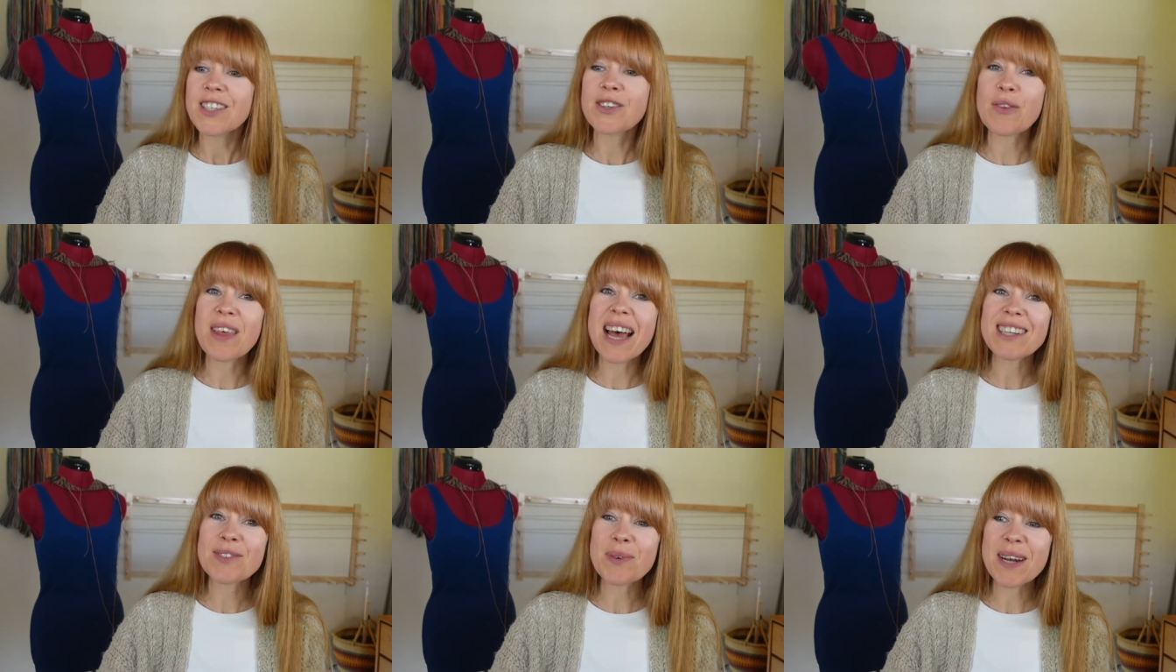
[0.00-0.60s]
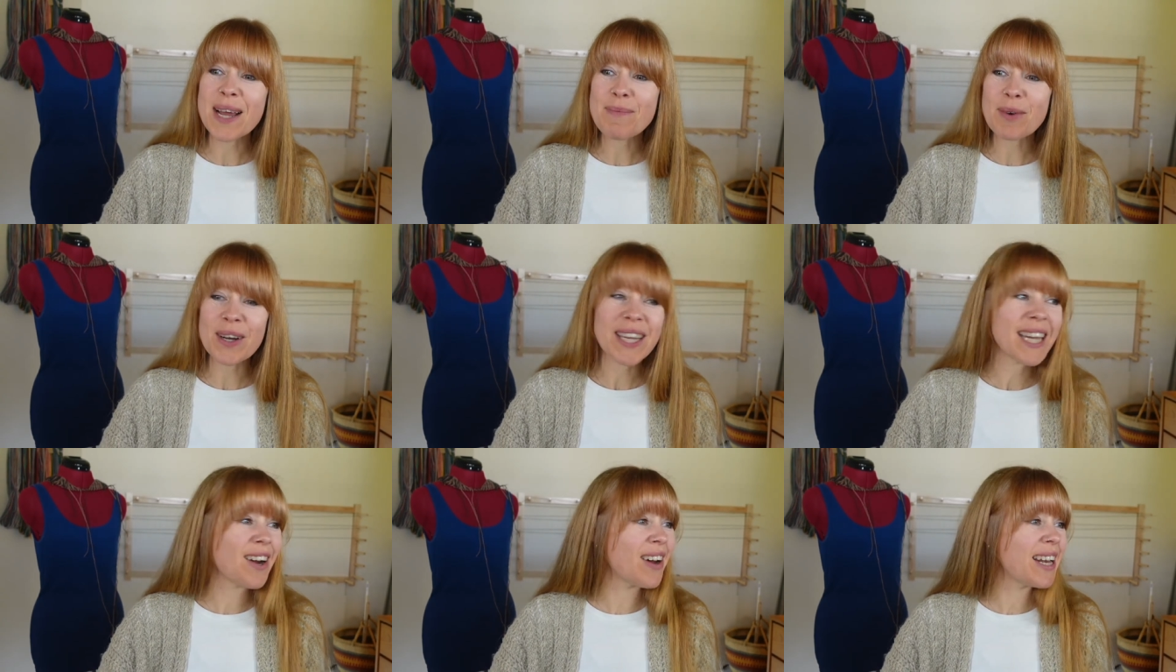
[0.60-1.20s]
So that's what I'm
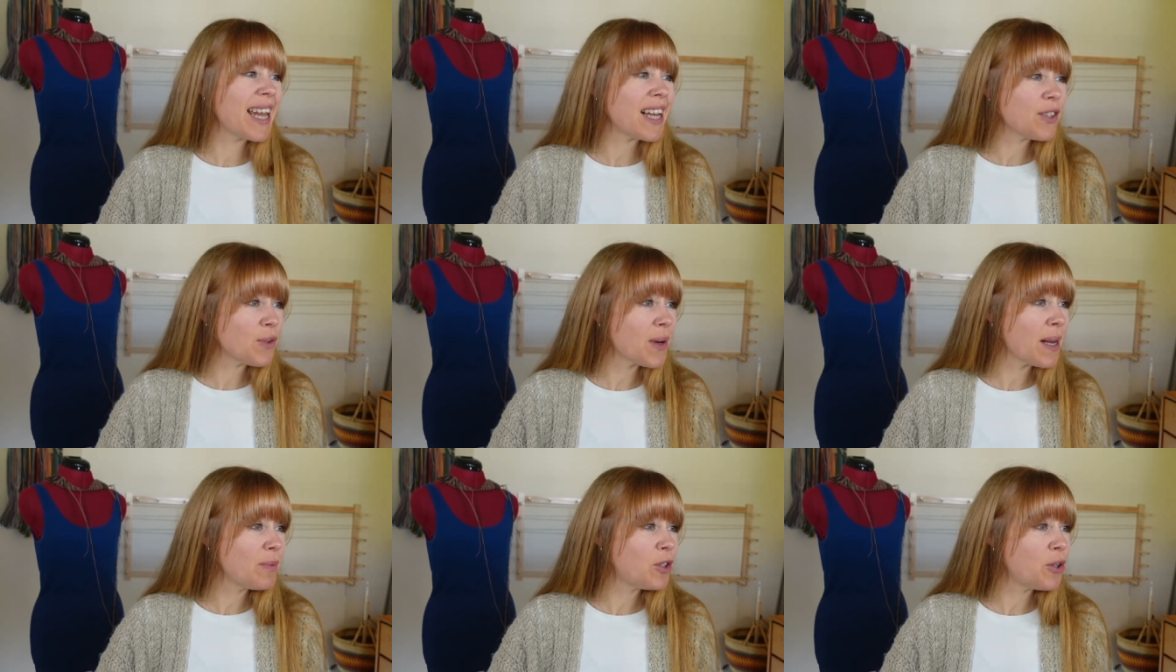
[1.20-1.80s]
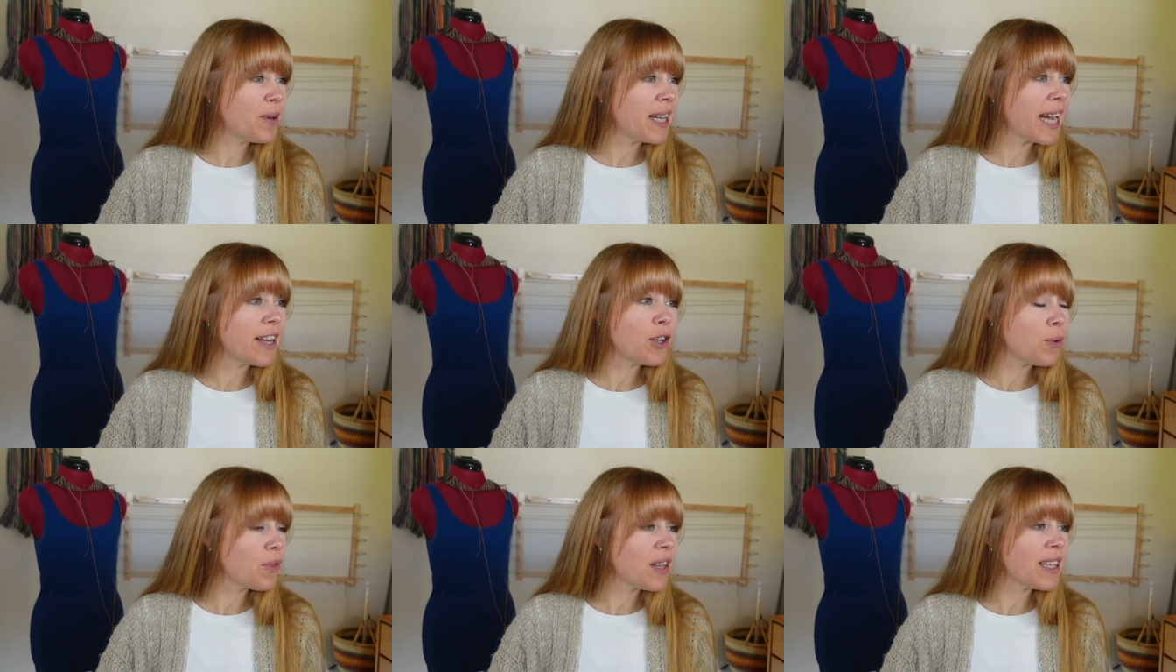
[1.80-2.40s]
working on. That's what I'm doing.
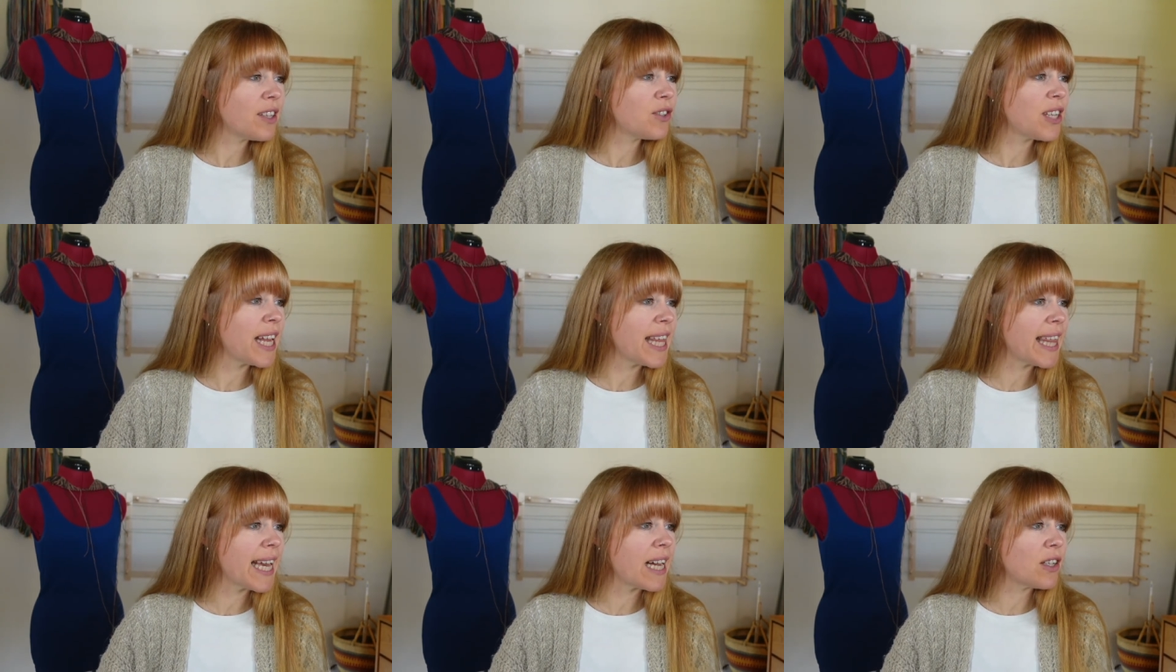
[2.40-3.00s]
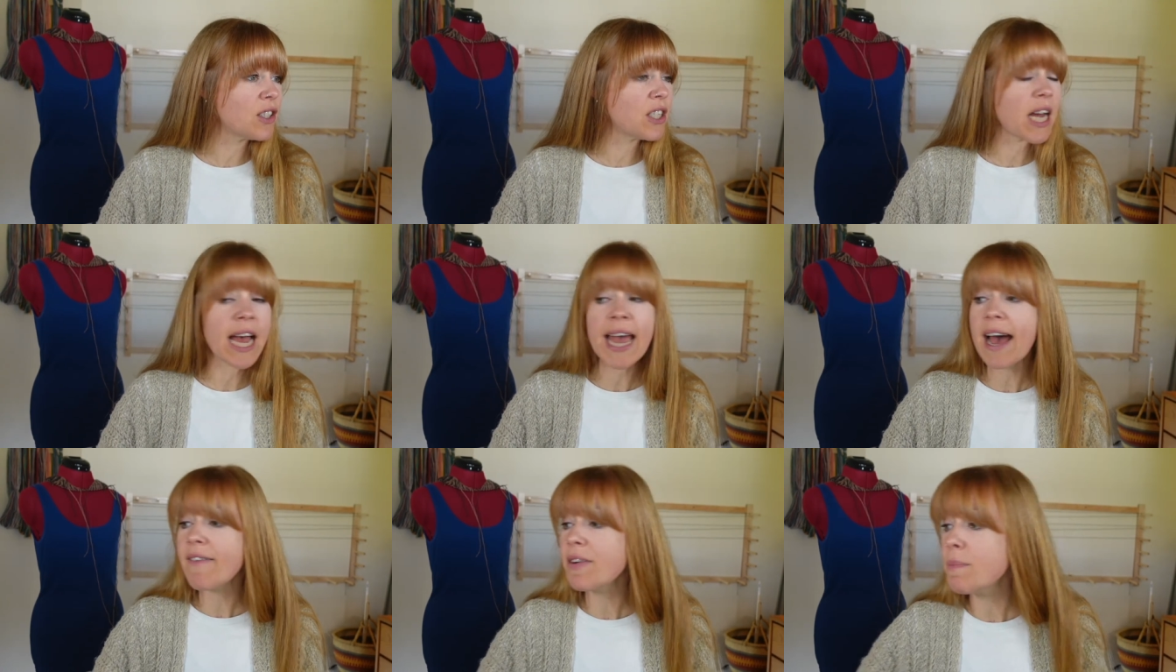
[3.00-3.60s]
I don't think there's anything else. I
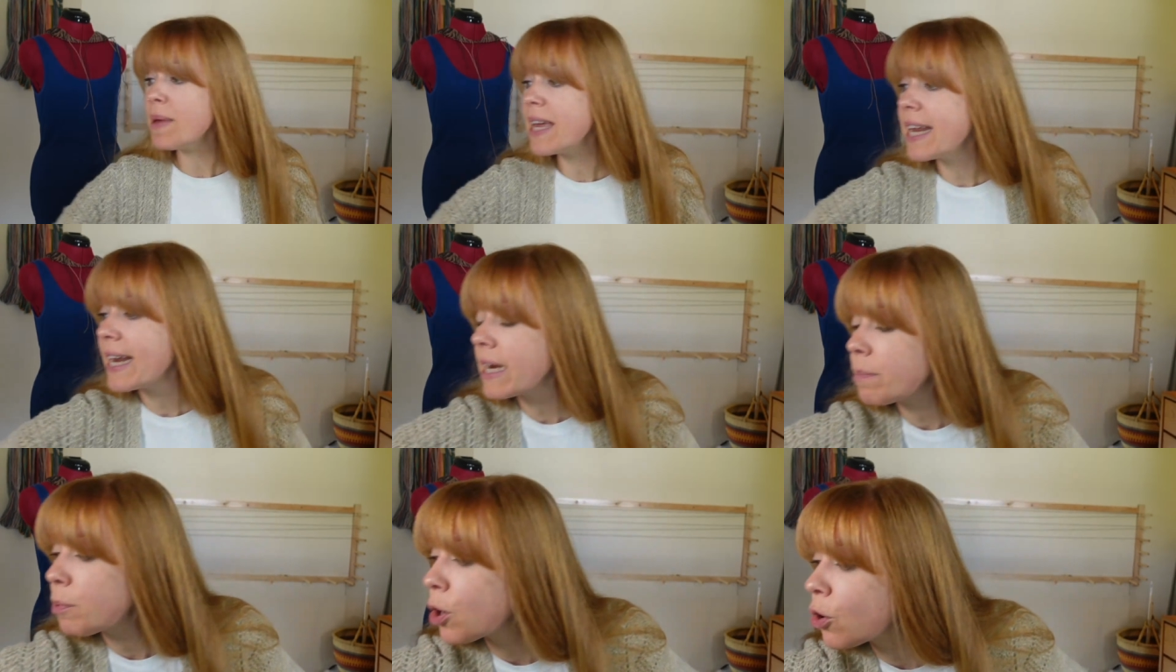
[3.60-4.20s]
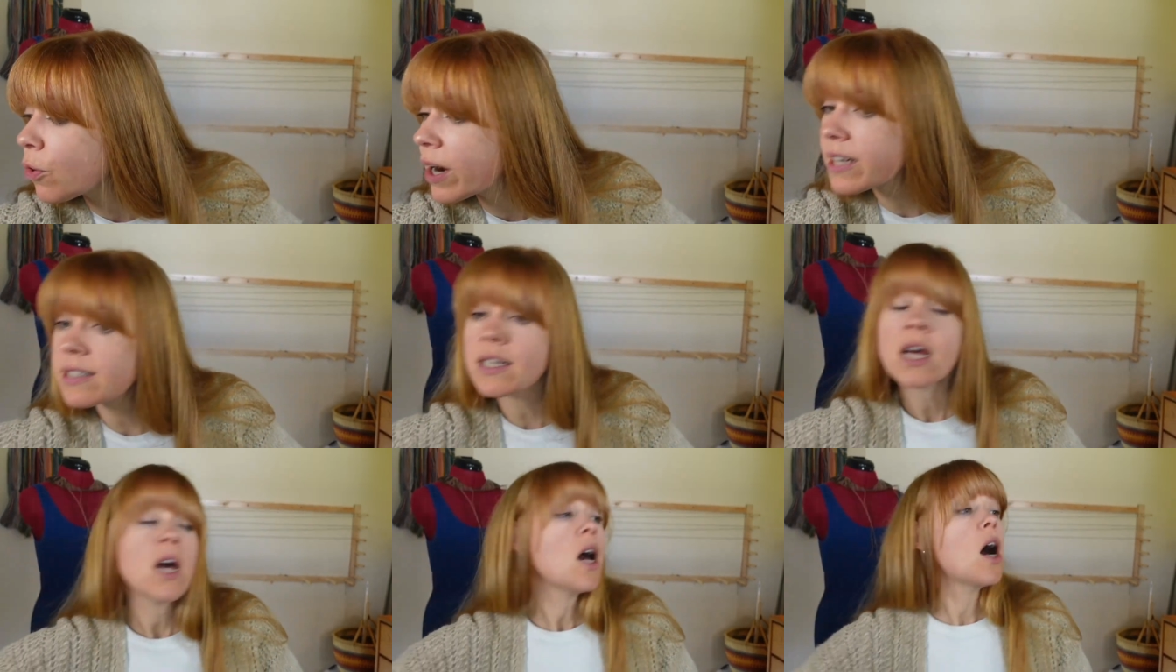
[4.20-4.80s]
haven't made any
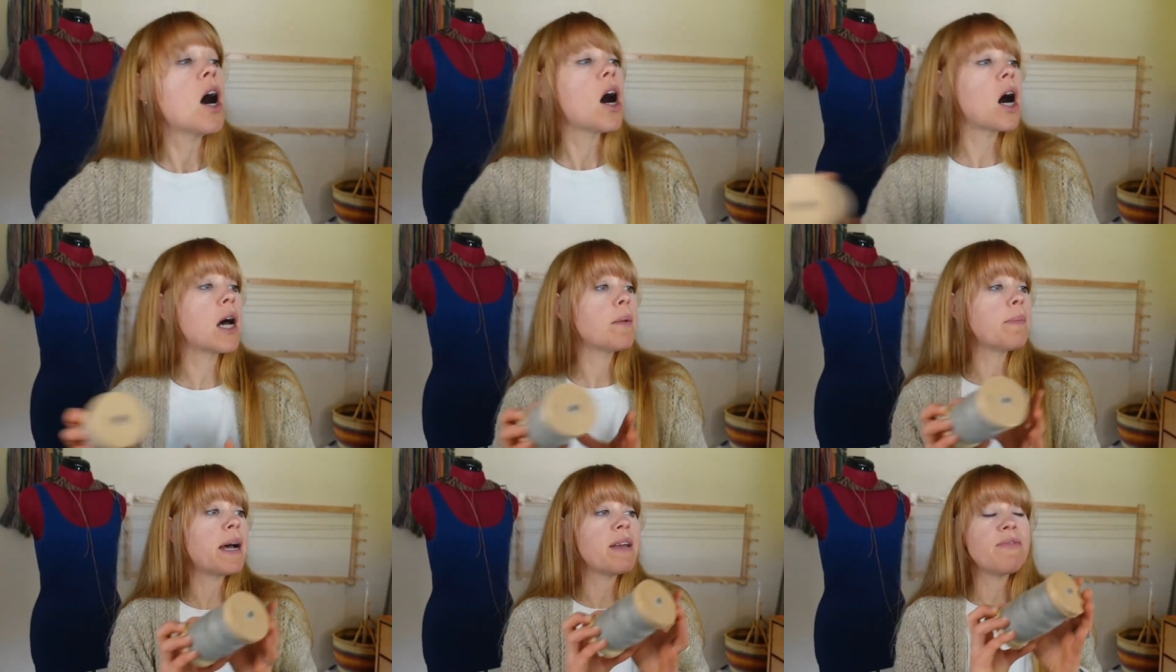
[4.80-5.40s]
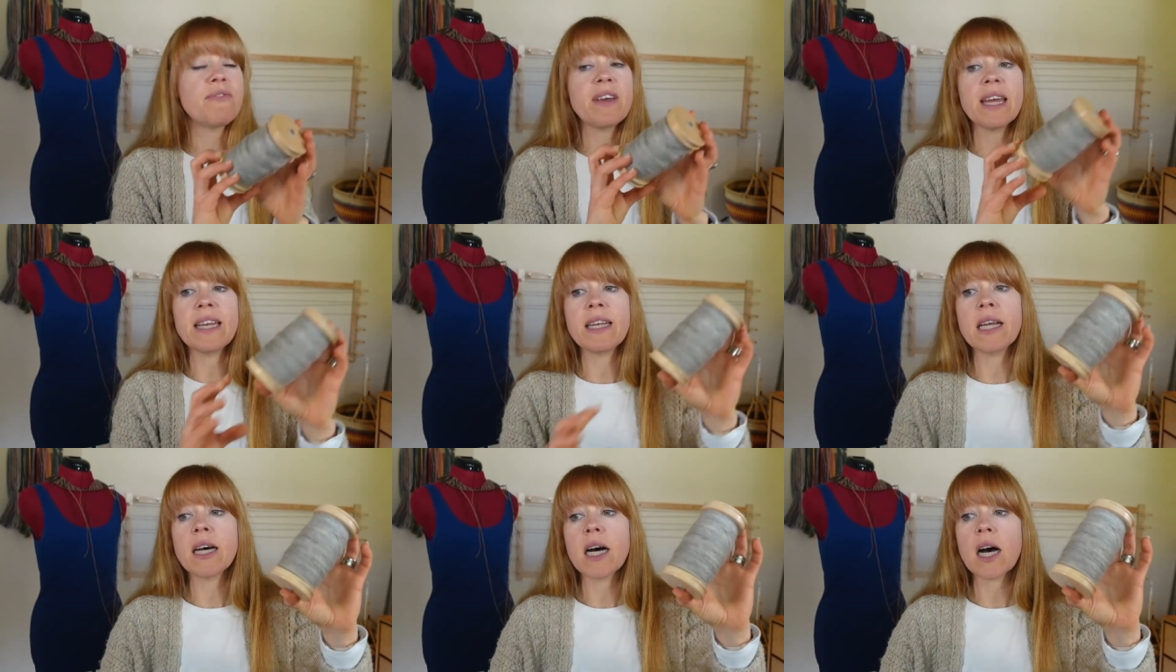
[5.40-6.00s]
progress on my
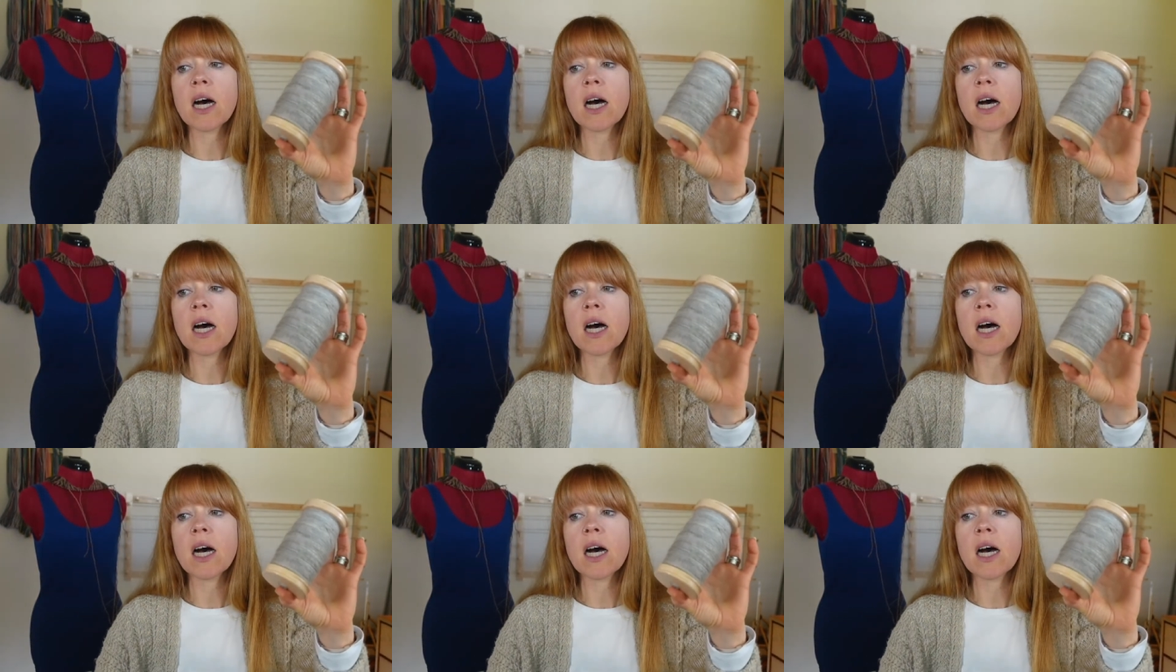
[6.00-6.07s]
fin.